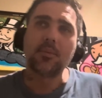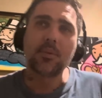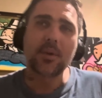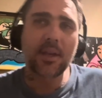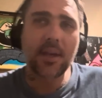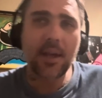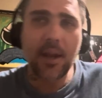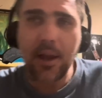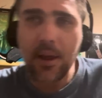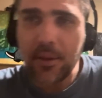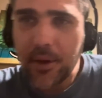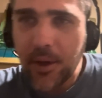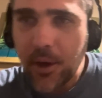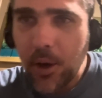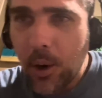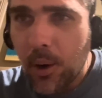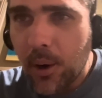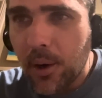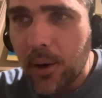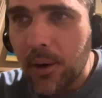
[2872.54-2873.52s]
Get out of the
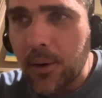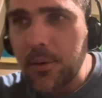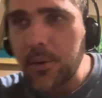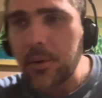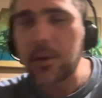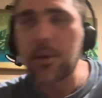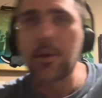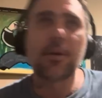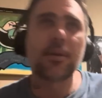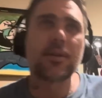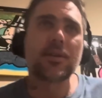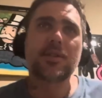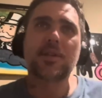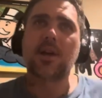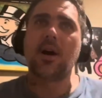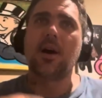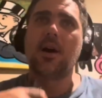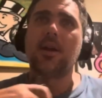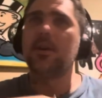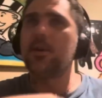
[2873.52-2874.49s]
car, go to this
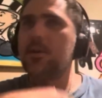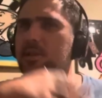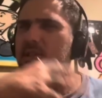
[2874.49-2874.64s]
condo.